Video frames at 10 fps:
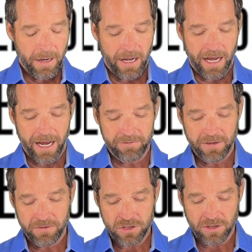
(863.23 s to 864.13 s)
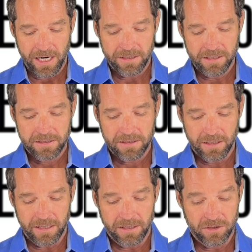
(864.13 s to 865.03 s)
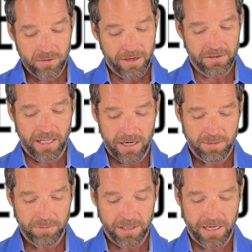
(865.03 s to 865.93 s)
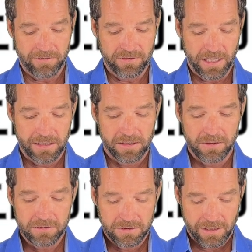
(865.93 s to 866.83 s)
I've never tried this. I do have a lot of people that have done it though.